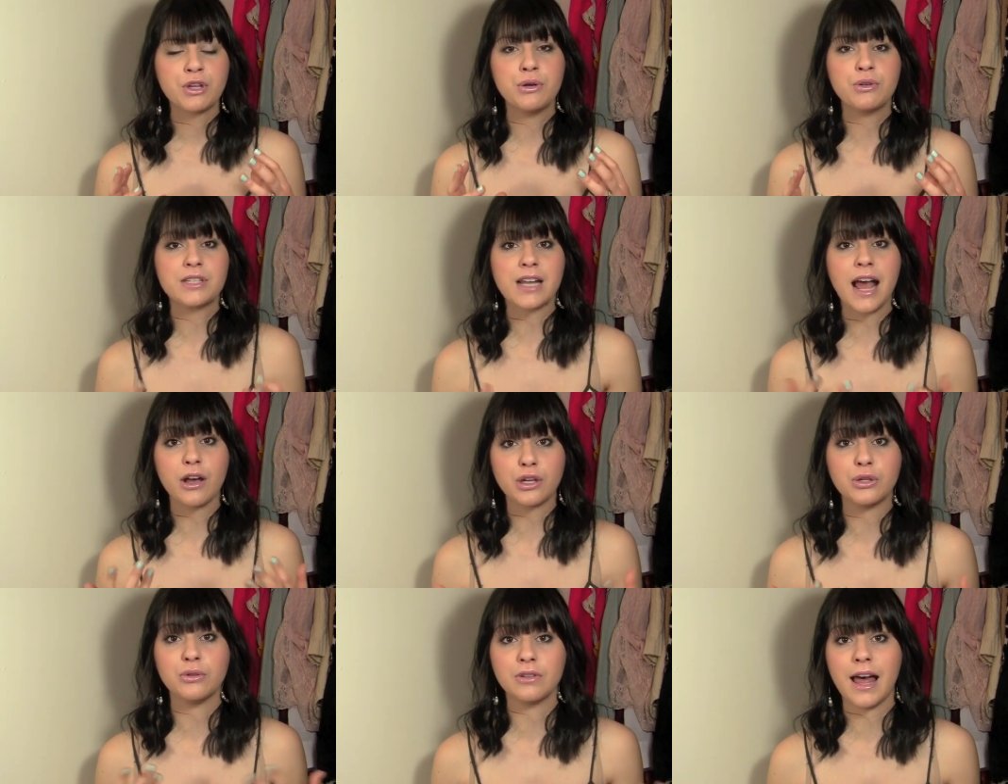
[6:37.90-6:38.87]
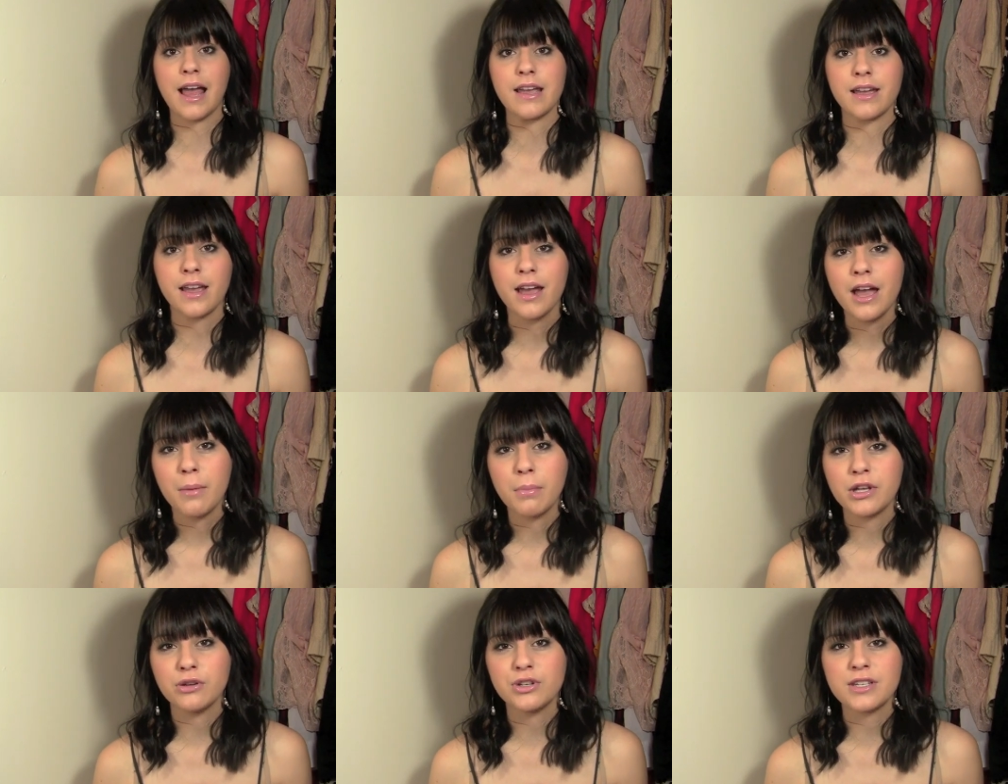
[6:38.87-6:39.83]
whose style you like,
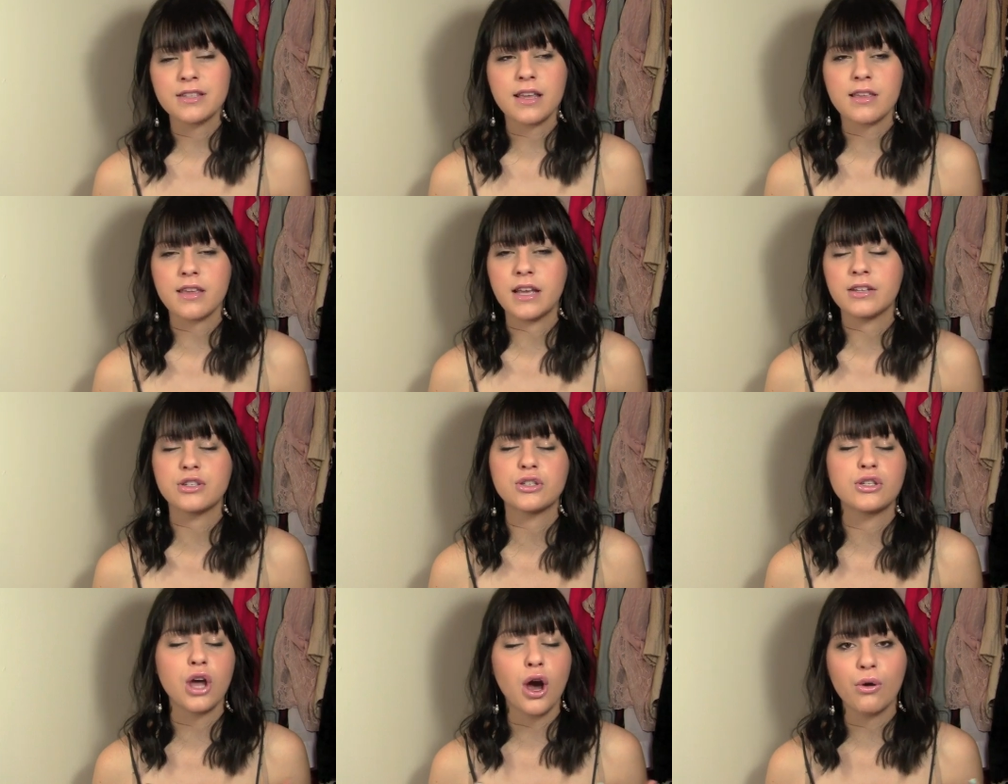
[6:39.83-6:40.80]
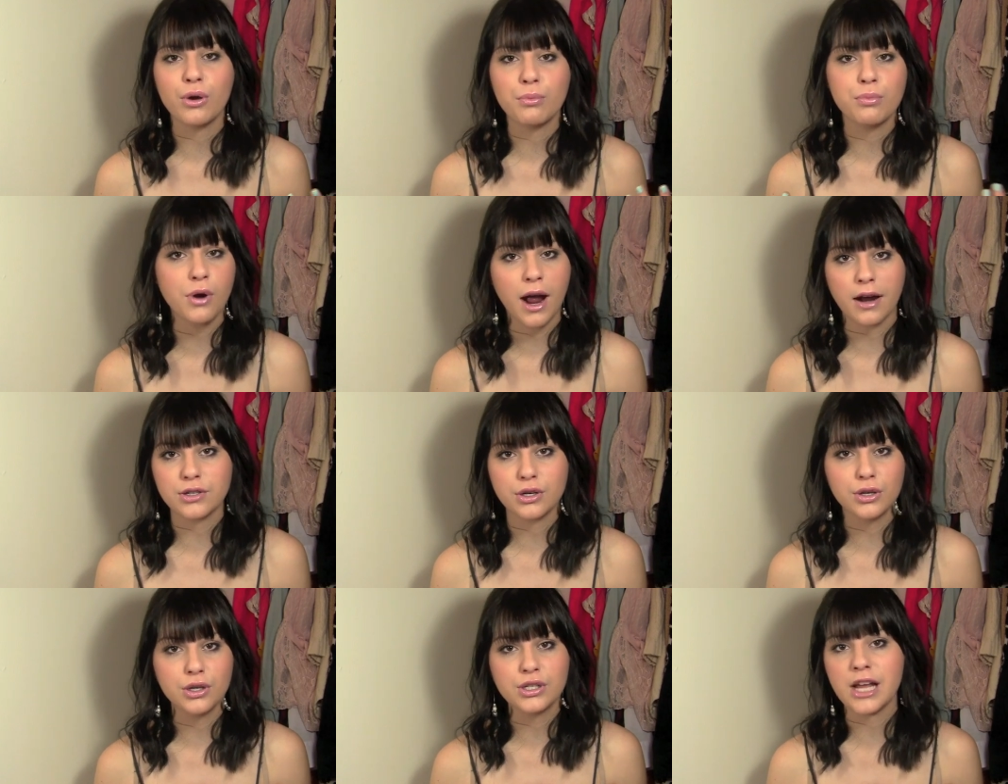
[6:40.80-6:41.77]
but you just think it's so
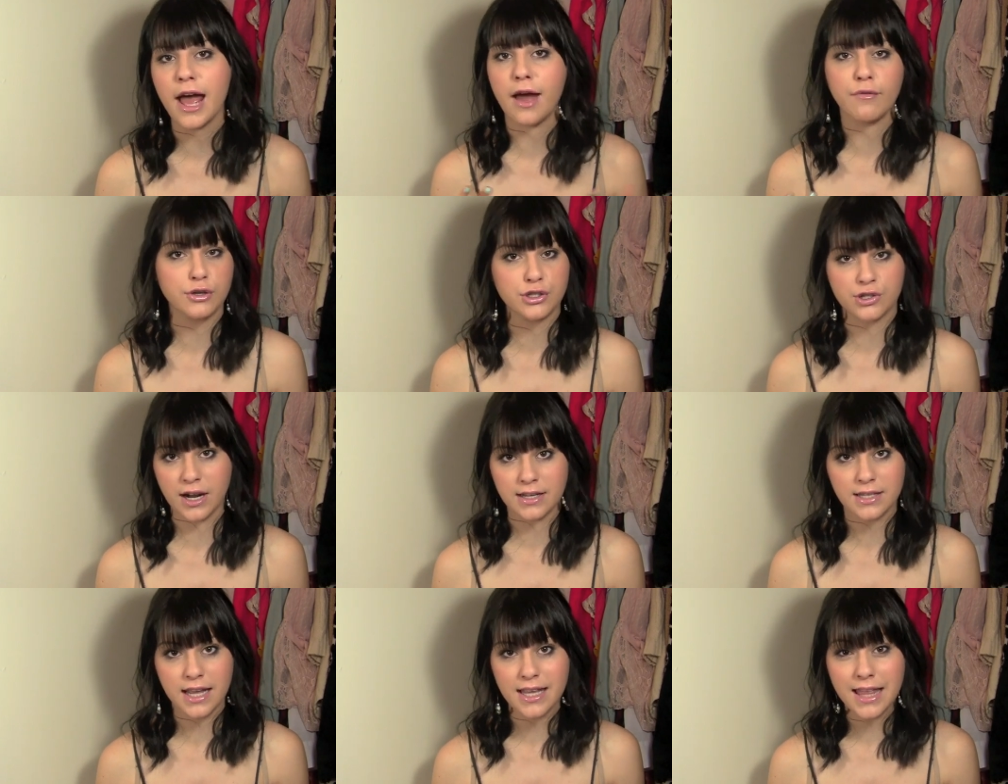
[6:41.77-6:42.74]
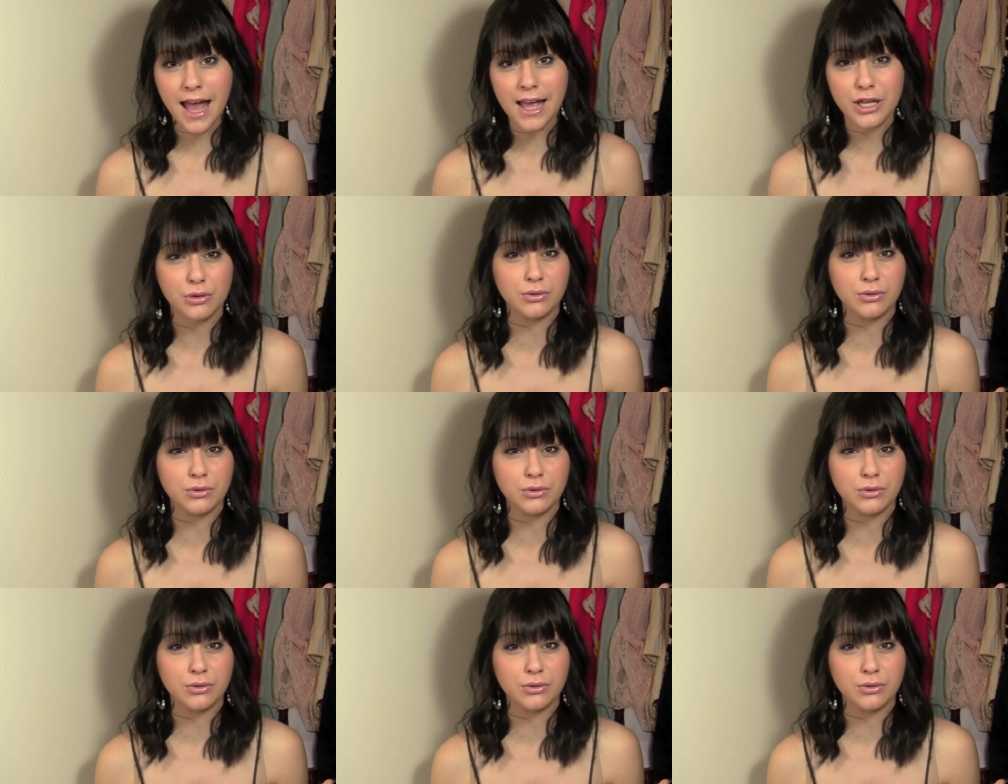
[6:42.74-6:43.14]
impractical to ever dress like that.